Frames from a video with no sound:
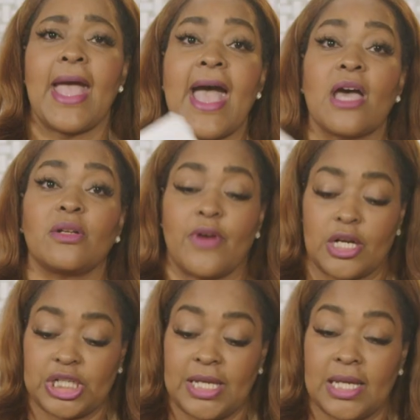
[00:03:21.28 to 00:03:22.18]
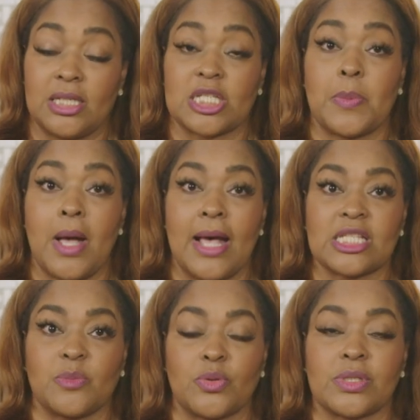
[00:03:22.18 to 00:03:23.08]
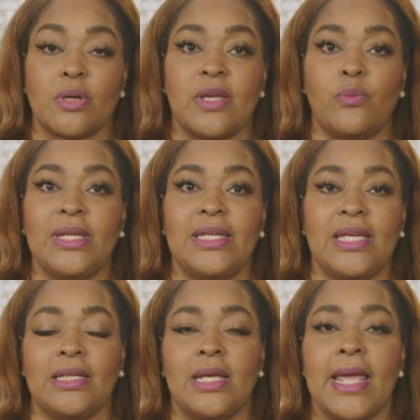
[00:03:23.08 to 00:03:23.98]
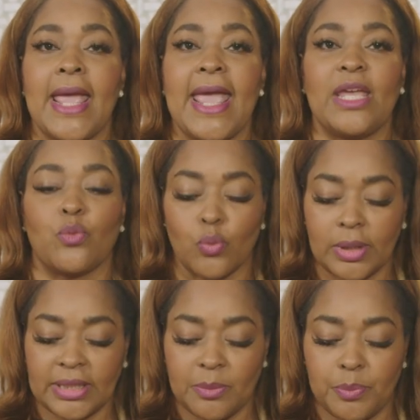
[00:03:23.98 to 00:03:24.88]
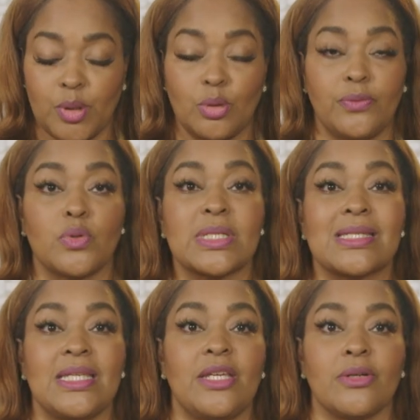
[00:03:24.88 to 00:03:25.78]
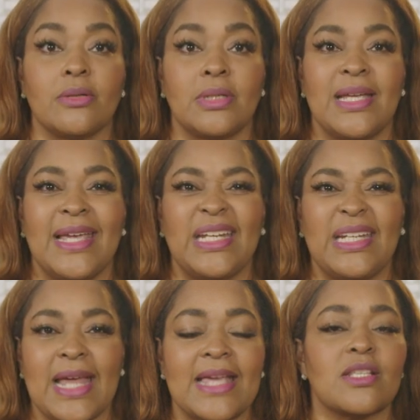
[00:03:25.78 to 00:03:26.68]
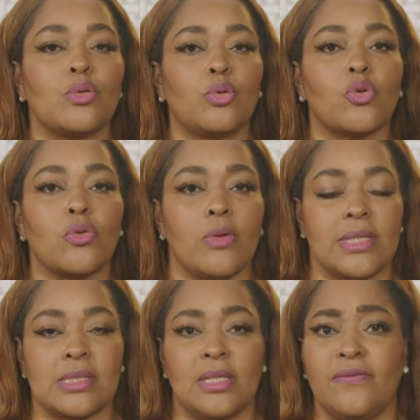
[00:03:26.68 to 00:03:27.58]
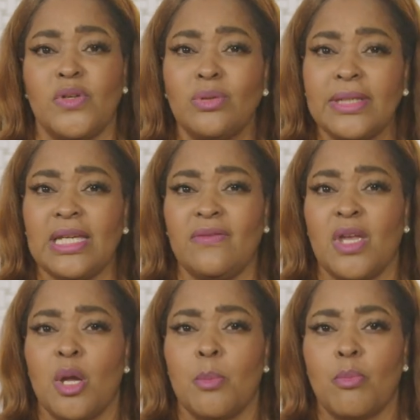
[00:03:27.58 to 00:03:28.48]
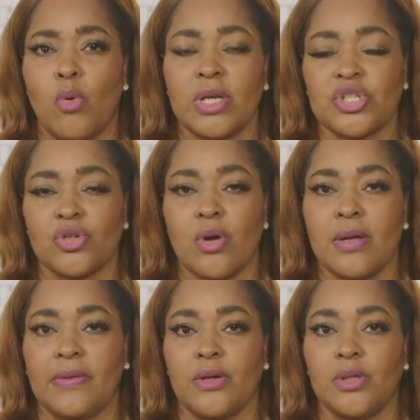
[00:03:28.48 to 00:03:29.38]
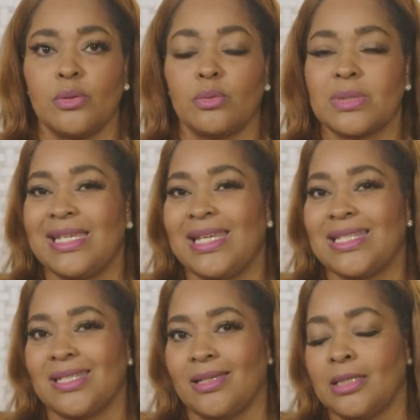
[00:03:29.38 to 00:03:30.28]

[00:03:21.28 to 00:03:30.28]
out of our chicken as possible so that we get a really beautiful sear and a nice little crust. If you leave moisture on there, you'll tend to